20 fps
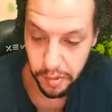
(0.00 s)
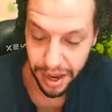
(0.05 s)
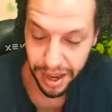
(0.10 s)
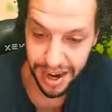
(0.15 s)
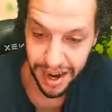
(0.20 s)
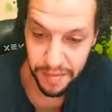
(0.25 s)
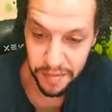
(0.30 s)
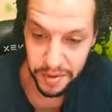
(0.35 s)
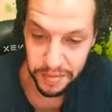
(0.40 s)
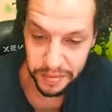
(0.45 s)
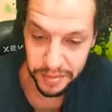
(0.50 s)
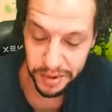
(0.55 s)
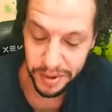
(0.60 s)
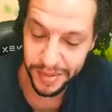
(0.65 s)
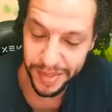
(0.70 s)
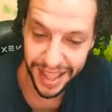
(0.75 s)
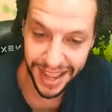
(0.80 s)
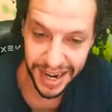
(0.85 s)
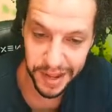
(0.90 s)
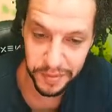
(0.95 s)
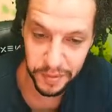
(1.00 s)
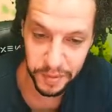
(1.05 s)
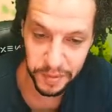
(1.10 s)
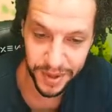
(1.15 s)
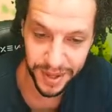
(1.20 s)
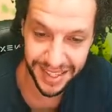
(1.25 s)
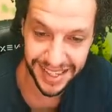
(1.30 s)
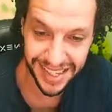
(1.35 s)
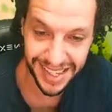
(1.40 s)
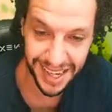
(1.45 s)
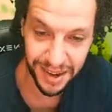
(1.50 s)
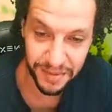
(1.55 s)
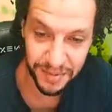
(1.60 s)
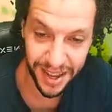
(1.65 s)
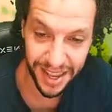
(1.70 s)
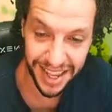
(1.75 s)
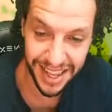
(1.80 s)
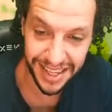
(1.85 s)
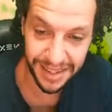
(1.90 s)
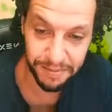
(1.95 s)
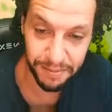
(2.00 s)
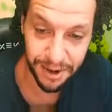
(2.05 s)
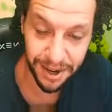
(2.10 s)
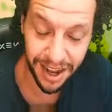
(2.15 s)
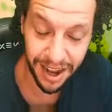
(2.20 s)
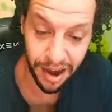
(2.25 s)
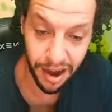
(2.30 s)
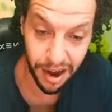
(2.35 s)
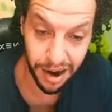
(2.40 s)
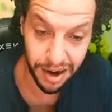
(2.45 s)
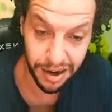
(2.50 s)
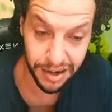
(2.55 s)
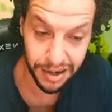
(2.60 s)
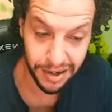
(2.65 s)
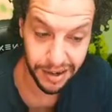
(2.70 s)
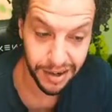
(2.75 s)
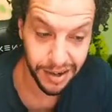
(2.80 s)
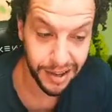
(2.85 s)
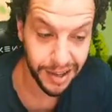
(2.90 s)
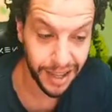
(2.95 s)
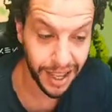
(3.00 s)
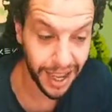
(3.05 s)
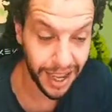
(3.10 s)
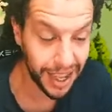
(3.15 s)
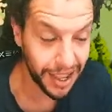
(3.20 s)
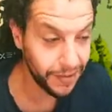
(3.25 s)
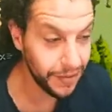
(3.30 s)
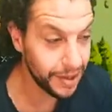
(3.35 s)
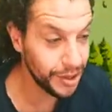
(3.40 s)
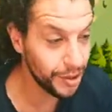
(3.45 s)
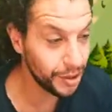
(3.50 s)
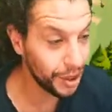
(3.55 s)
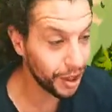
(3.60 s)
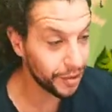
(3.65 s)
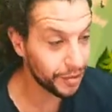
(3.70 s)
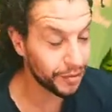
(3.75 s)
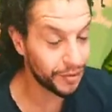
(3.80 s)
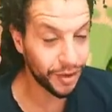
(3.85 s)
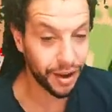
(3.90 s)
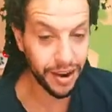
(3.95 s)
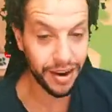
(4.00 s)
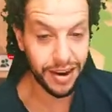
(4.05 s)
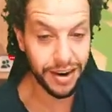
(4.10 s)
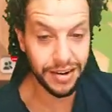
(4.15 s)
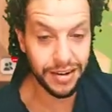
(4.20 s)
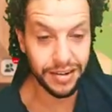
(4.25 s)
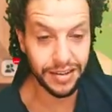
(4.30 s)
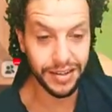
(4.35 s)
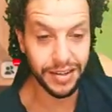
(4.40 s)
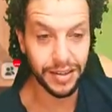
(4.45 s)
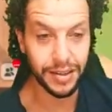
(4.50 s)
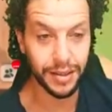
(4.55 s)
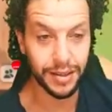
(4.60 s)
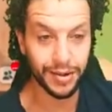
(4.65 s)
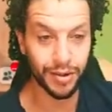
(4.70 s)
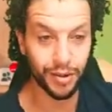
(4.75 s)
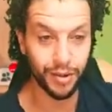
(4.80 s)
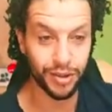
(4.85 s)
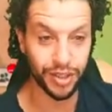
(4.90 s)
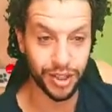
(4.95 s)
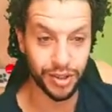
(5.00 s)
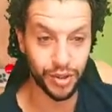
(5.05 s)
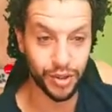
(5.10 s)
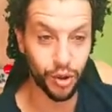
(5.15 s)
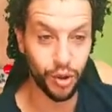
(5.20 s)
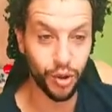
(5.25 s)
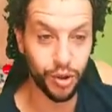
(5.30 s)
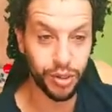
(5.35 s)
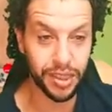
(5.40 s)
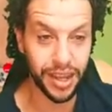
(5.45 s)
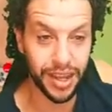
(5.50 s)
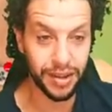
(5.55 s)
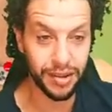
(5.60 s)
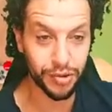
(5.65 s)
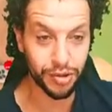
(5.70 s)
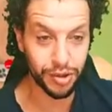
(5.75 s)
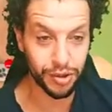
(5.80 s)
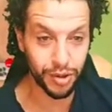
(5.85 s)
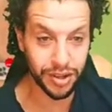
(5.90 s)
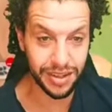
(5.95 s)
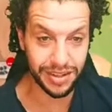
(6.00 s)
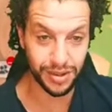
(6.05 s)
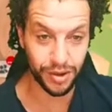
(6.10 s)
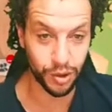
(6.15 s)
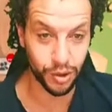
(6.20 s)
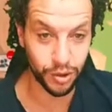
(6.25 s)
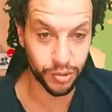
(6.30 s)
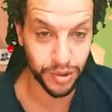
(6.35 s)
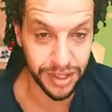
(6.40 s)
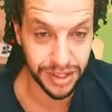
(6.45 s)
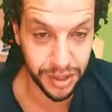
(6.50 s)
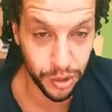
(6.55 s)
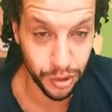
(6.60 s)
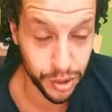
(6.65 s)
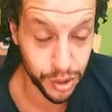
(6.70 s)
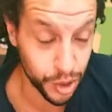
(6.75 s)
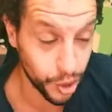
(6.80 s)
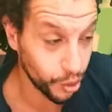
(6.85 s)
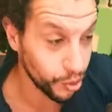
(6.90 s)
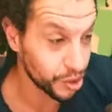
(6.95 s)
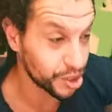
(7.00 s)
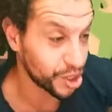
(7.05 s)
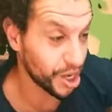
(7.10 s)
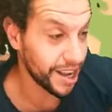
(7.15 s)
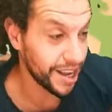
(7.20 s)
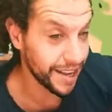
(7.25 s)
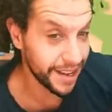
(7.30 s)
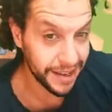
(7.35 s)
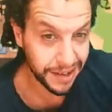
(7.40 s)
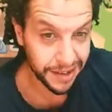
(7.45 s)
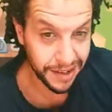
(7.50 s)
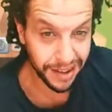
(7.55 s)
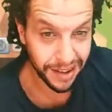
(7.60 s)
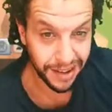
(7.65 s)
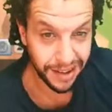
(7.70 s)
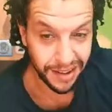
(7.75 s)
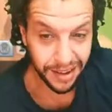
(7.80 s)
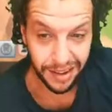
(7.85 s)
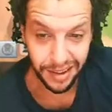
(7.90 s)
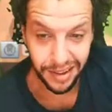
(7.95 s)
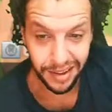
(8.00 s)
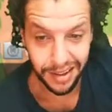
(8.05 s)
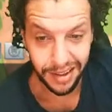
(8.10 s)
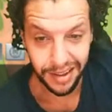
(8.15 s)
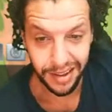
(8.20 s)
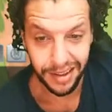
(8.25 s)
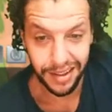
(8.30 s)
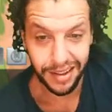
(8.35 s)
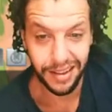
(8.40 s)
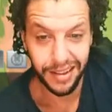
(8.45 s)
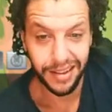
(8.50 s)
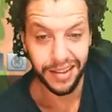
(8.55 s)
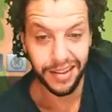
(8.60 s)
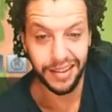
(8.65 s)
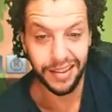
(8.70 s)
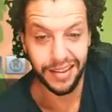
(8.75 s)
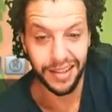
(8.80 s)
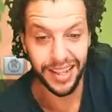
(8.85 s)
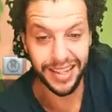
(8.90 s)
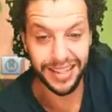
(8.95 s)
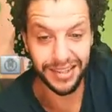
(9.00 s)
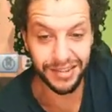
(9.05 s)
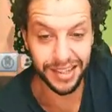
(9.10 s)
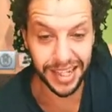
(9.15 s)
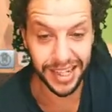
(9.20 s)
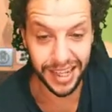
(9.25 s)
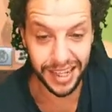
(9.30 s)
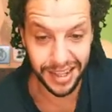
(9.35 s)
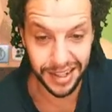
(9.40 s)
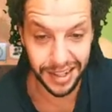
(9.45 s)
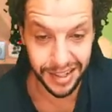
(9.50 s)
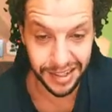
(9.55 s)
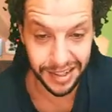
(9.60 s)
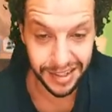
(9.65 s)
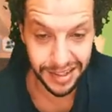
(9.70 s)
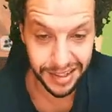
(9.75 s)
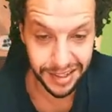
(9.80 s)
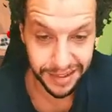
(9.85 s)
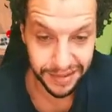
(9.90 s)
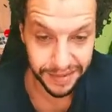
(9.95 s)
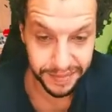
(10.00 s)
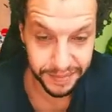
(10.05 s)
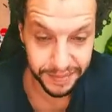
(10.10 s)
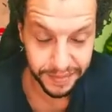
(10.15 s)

We're gonna boom boom that level, but still, man, that's pretty hard. Giving you that fire, Oh, the soul thing, that's what it's called. What's it called? Soul chain? That's ridiculous.